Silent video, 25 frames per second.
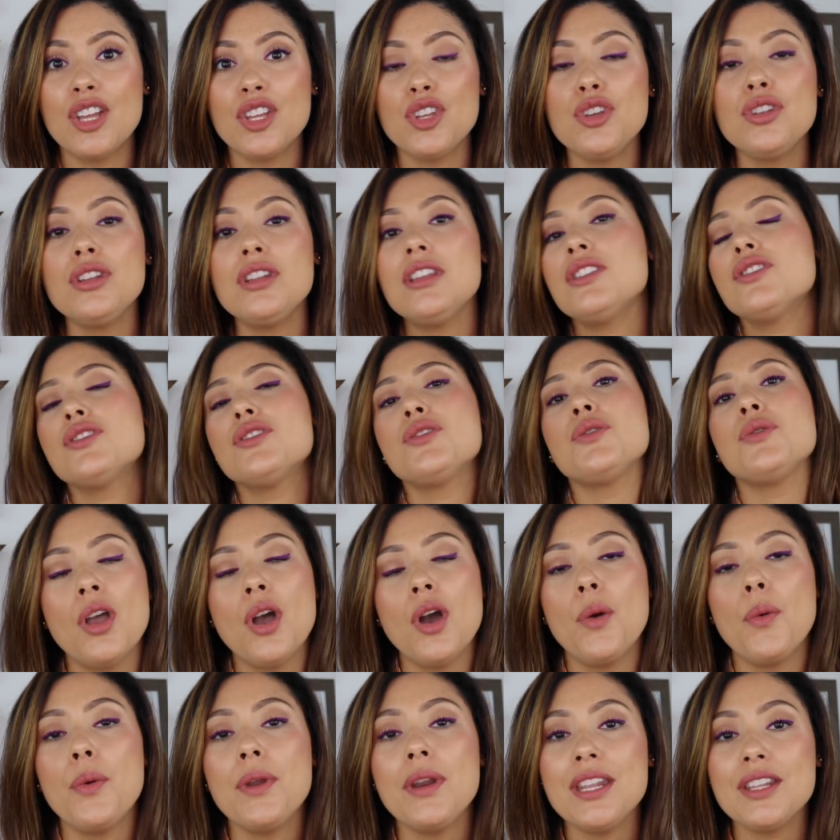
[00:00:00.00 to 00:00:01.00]
we
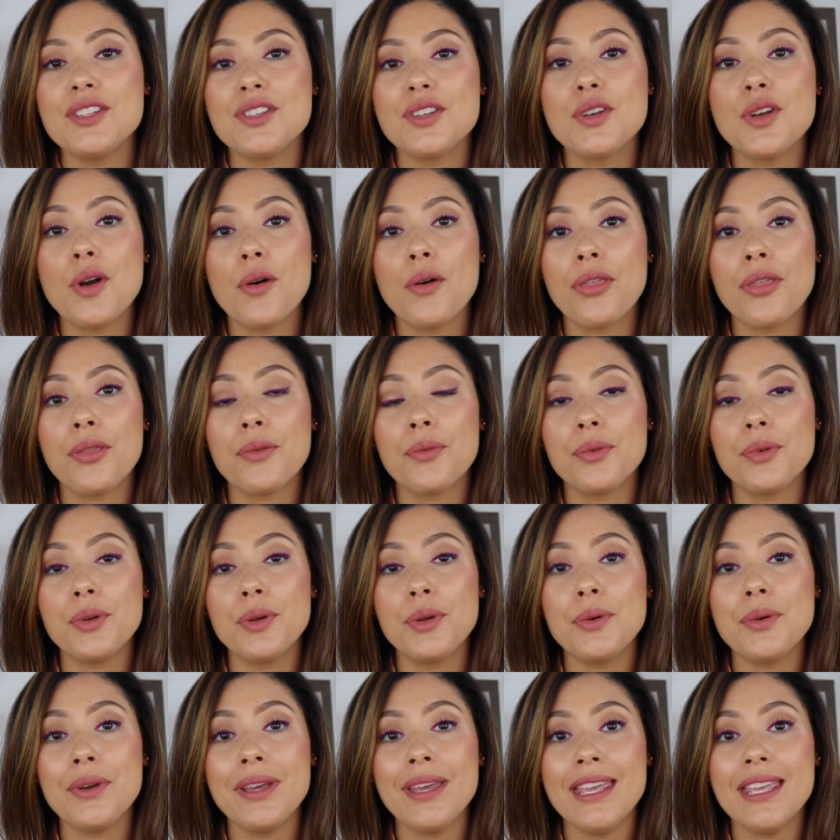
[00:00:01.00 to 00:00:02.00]
need to go
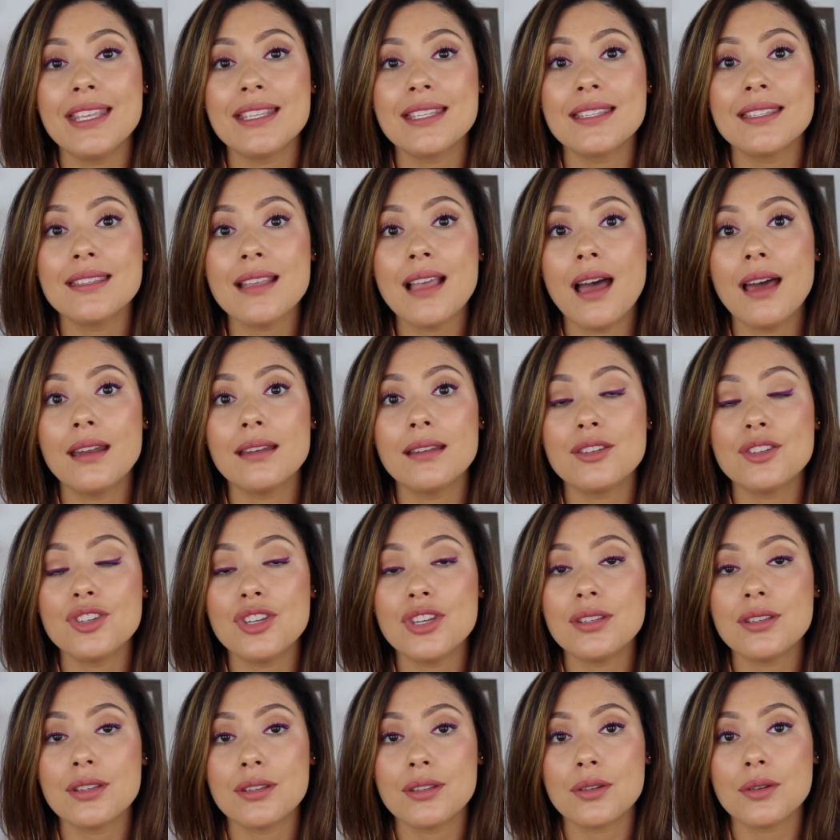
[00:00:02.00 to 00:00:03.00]
through his son,
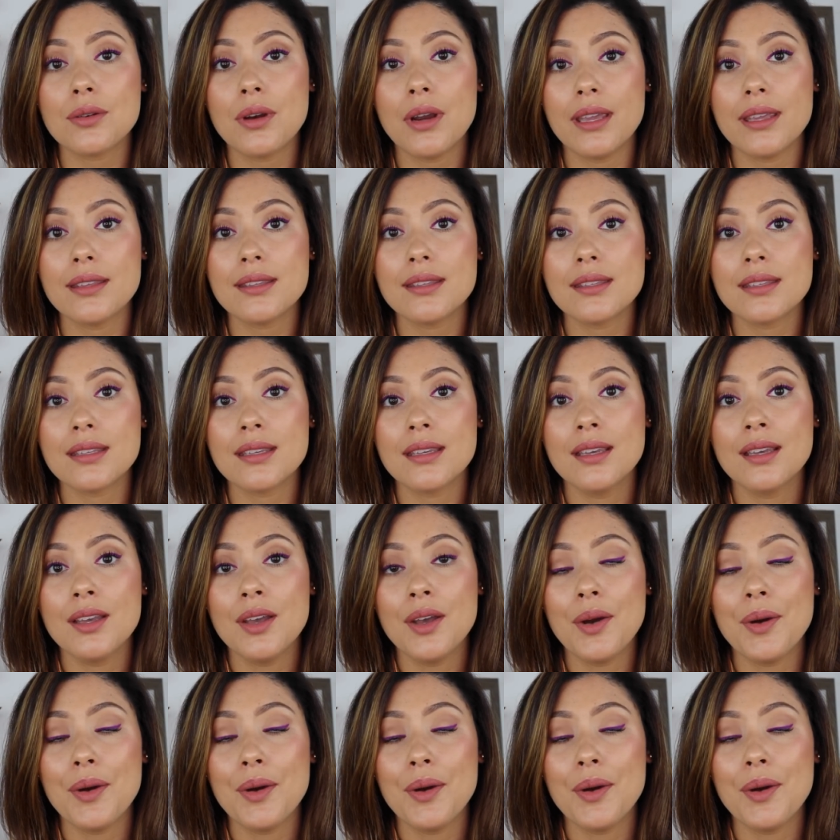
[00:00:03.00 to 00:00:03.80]
Jesus Christ.